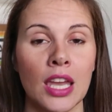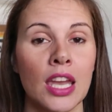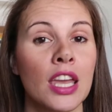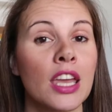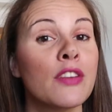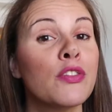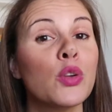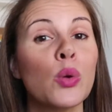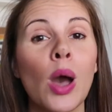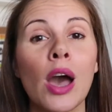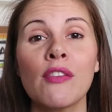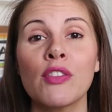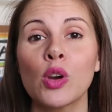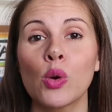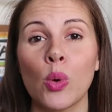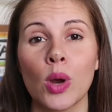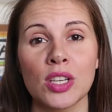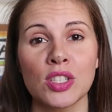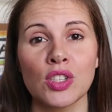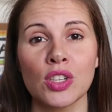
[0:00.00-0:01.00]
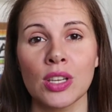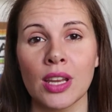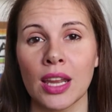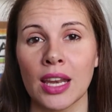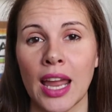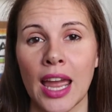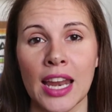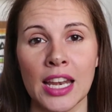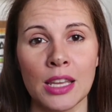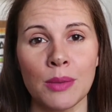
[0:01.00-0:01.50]
If you have a question at
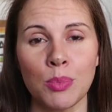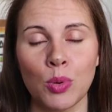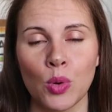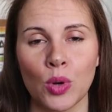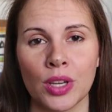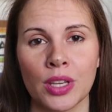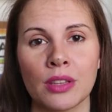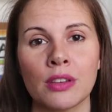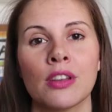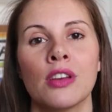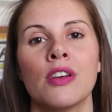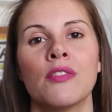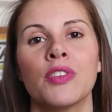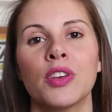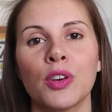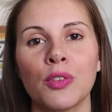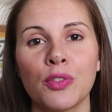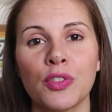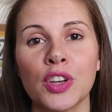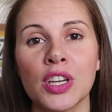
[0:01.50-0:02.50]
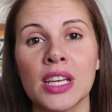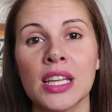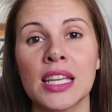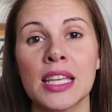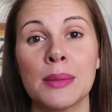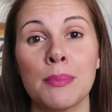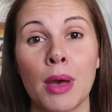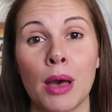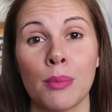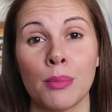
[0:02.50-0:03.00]
any point, feel free to
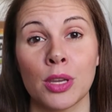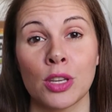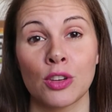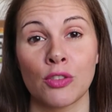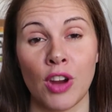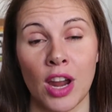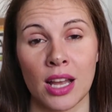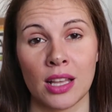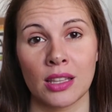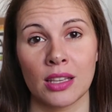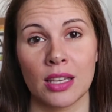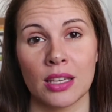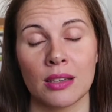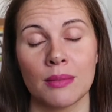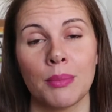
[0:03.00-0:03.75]
email me directly.